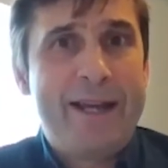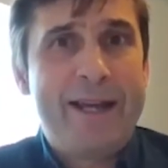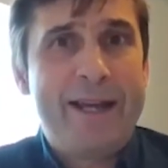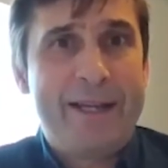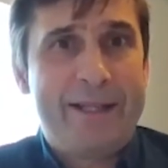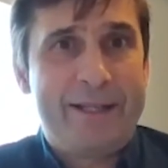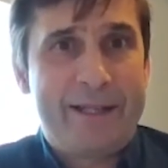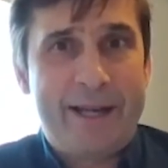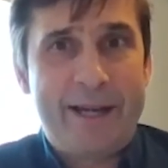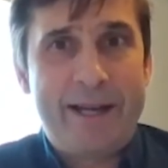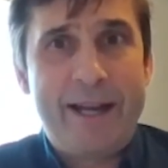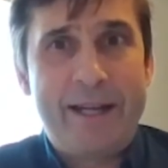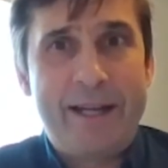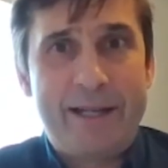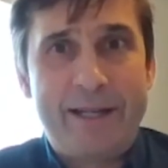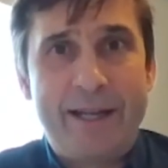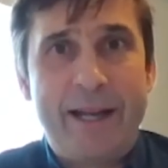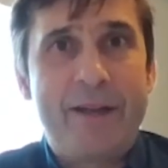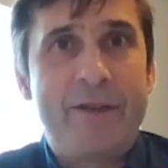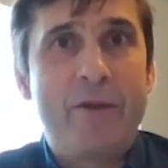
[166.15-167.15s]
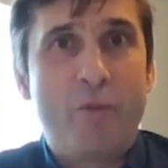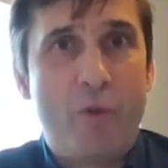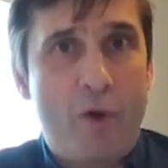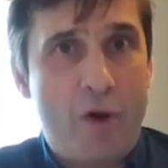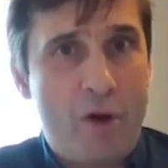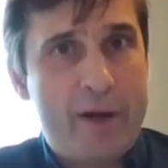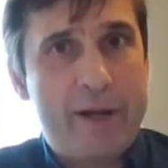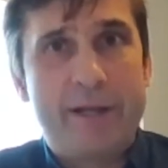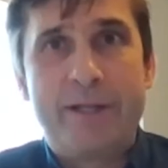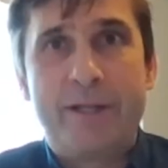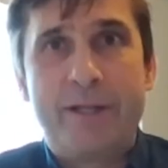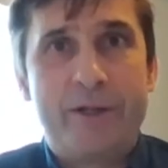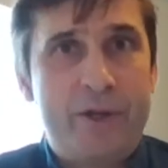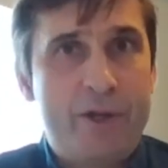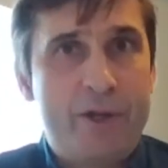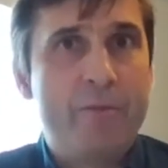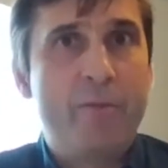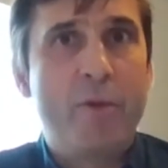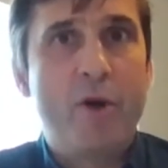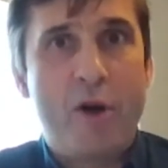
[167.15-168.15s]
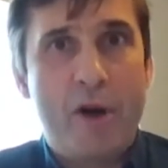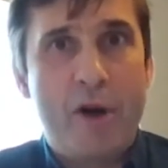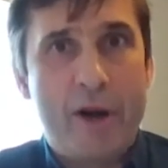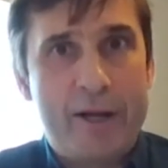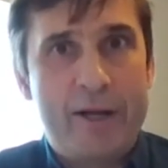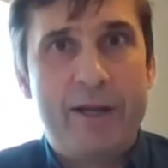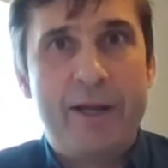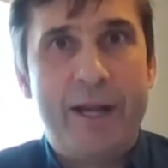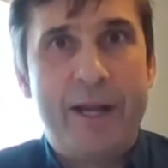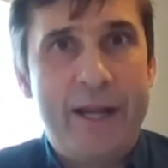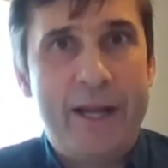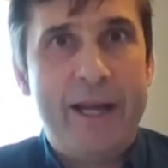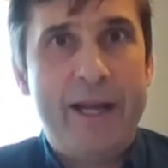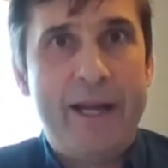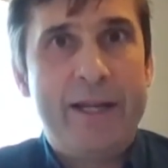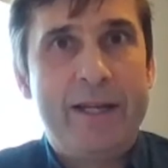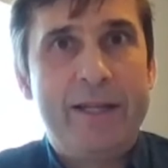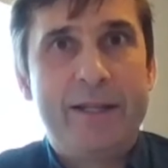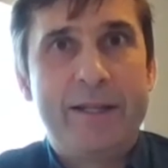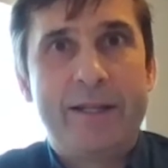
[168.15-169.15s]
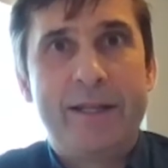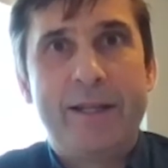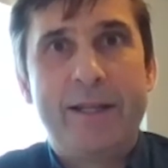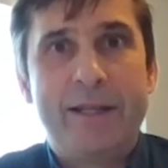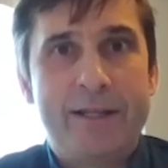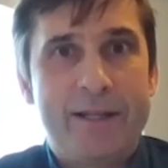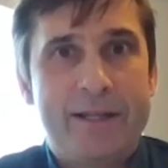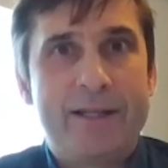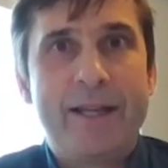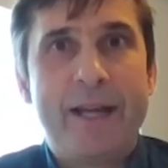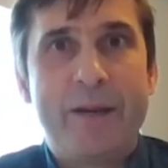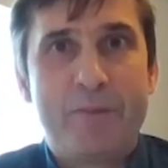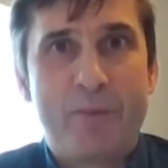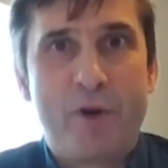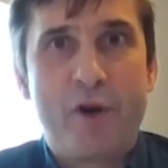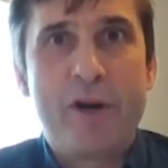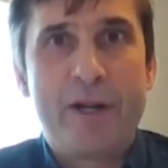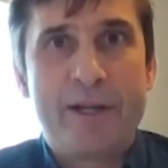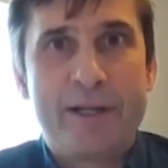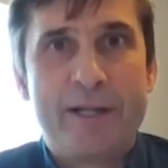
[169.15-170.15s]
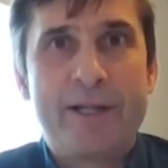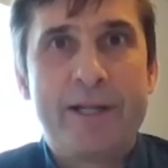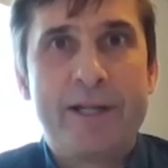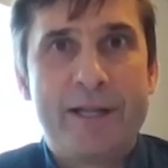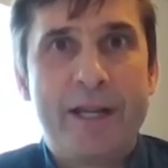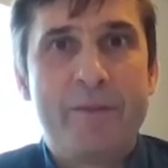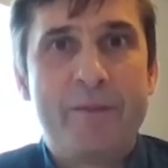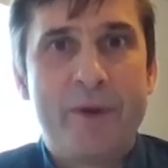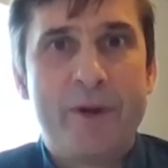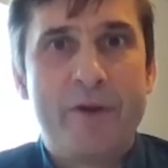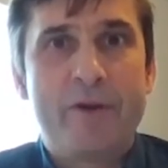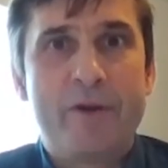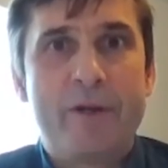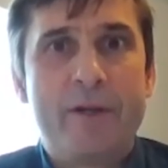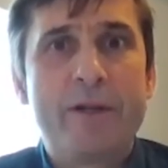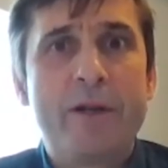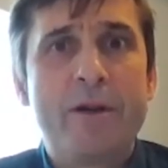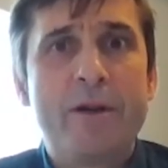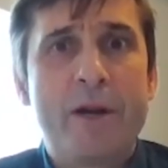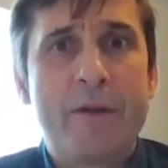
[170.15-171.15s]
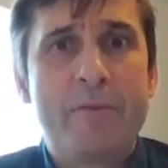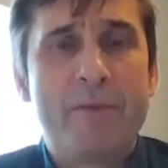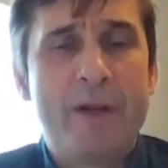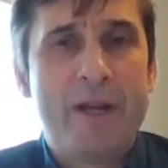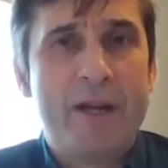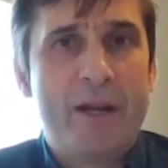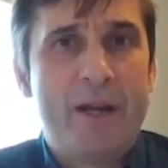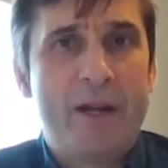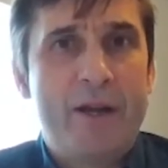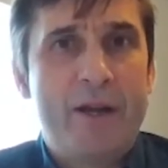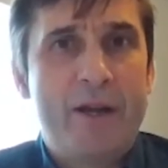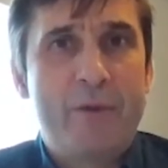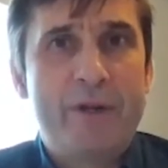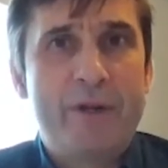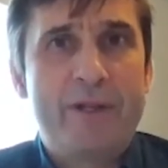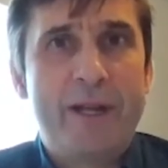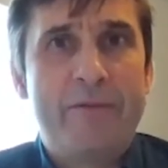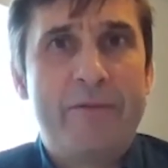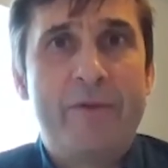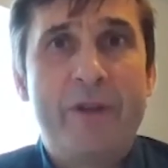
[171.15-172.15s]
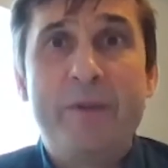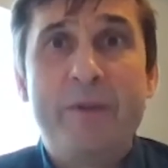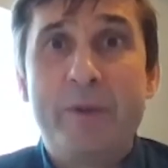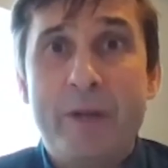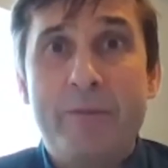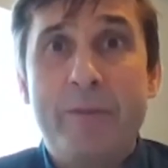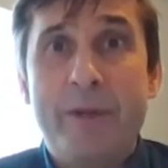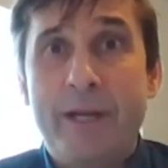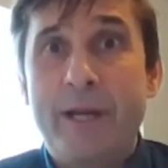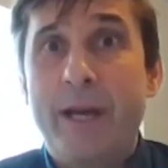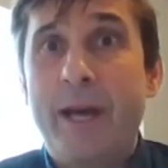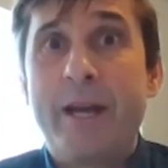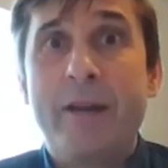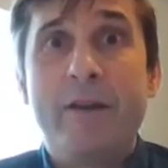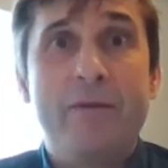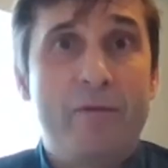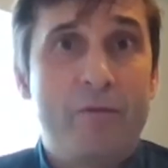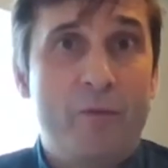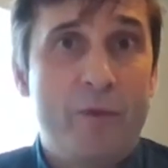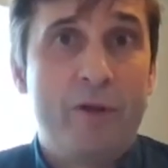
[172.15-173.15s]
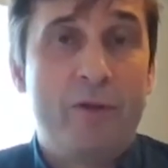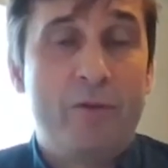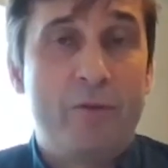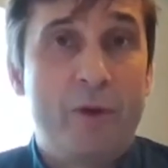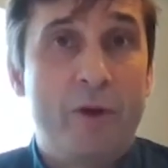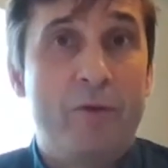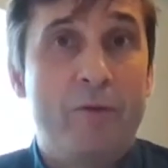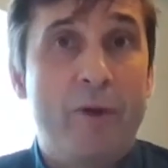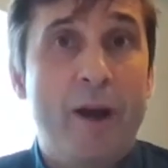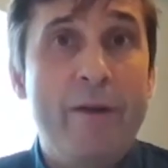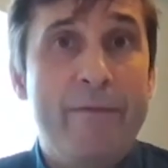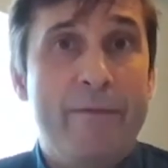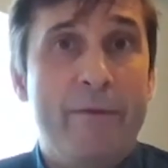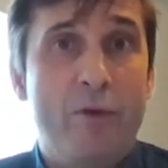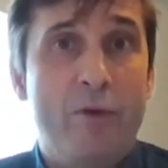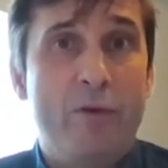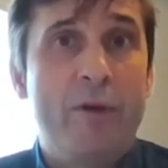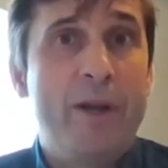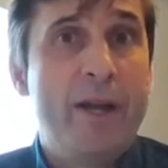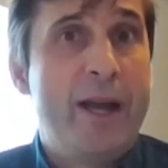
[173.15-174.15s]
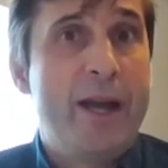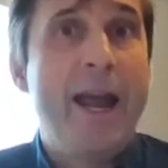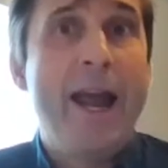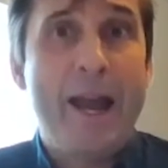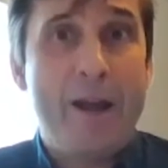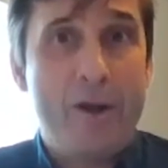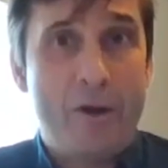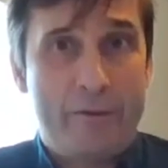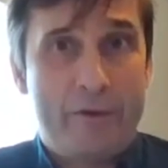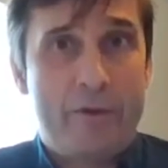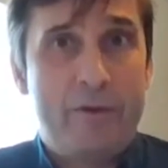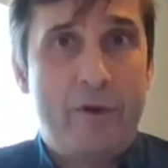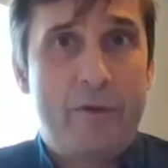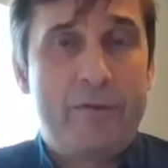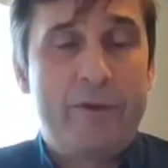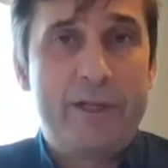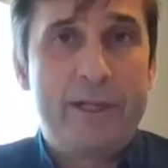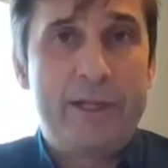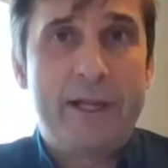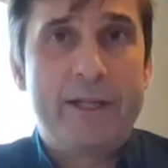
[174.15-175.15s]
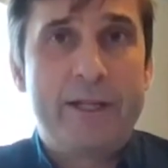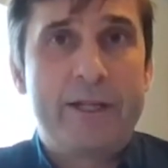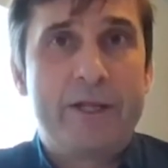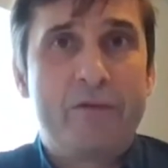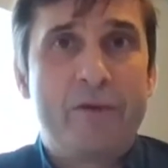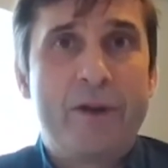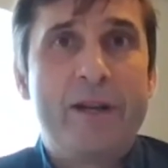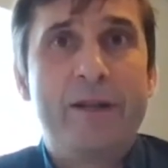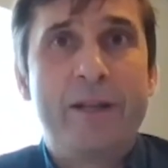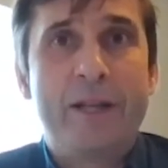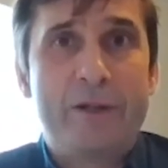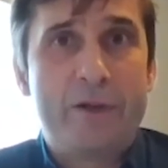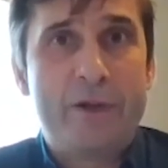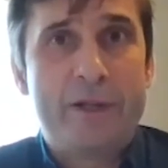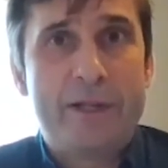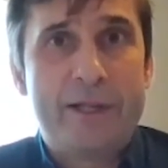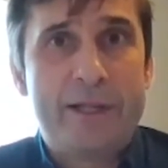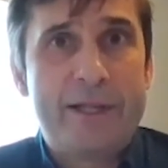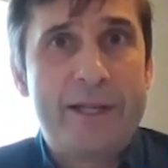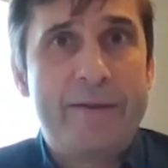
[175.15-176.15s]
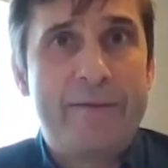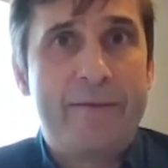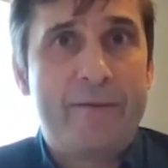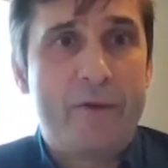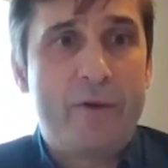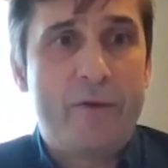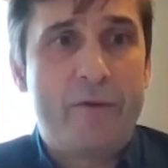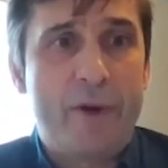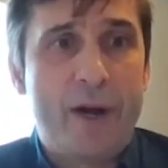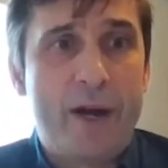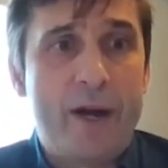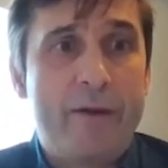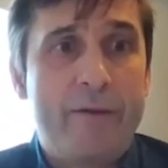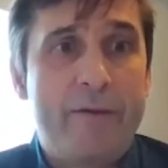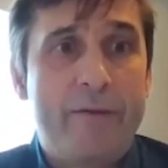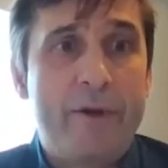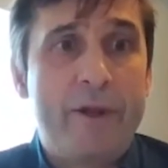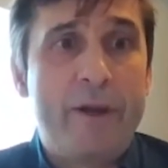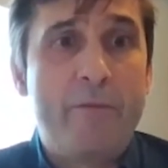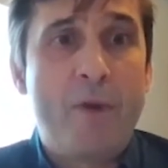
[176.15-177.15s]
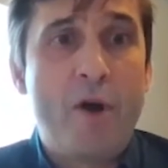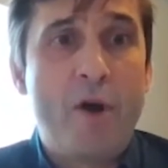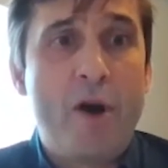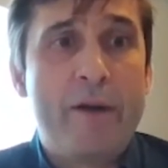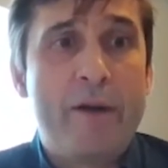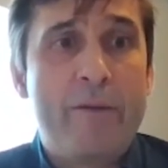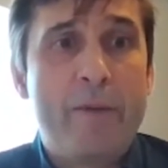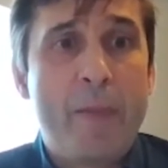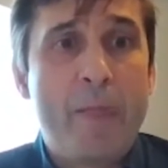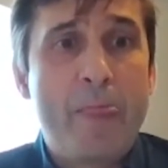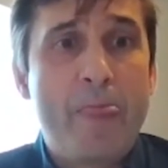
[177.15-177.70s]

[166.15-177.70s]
It's connected down the wires to the mine, and there's a set price and a set period of time in which that VPPA will run for, and obviously that's green electricity for the mine.